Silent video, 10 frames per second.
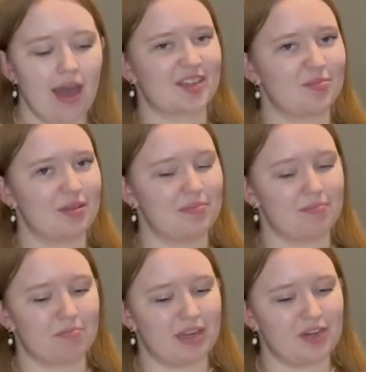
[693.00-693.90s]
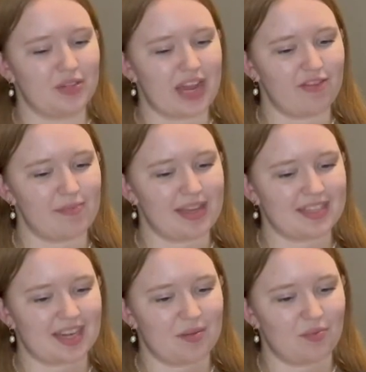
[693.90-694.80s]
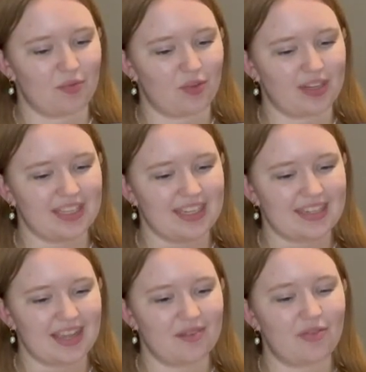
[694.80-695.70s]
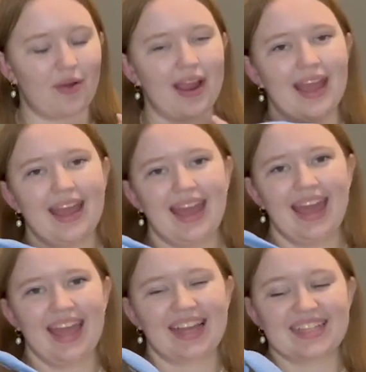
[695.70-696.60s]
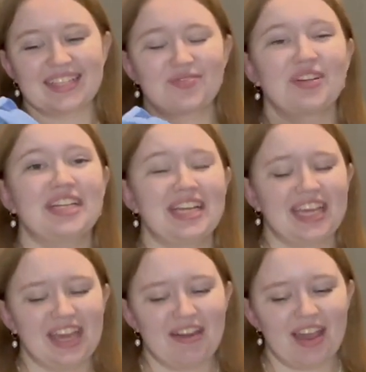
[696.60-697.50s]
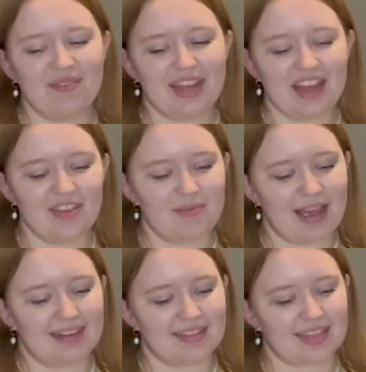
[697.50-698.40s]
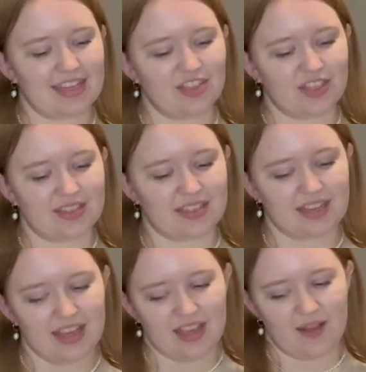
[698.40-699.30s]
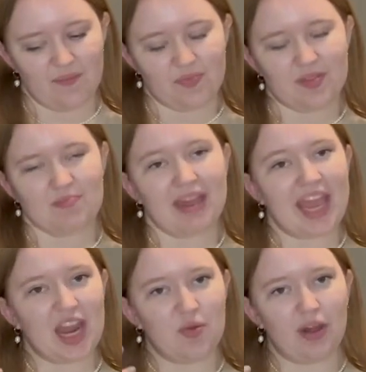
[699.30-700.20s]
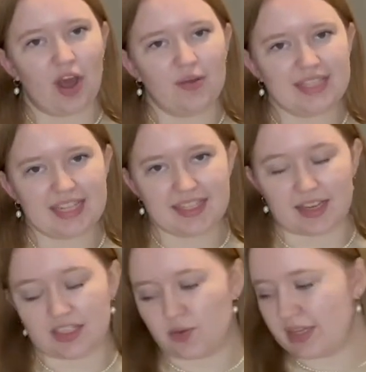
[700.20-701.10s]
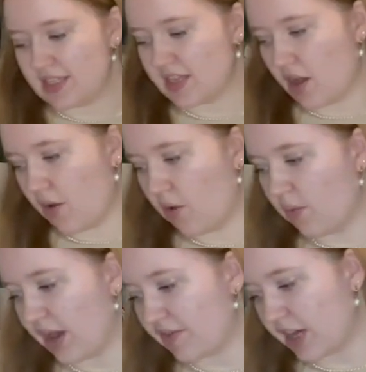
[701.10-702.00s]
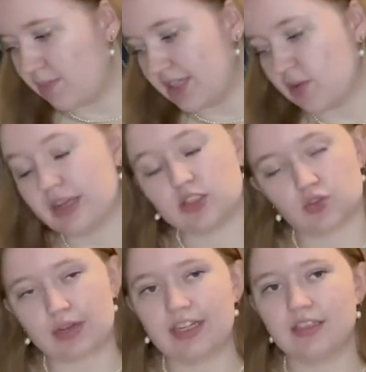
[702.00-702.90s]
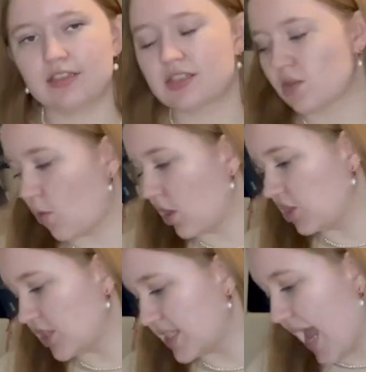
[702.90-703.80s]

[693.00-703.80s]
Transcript: It's gonna be my new dive mask and I'm really excited for it because it's really cute. And my other mask, it just, my hair would always get stuck to it, so whenever I'd be doing drills or just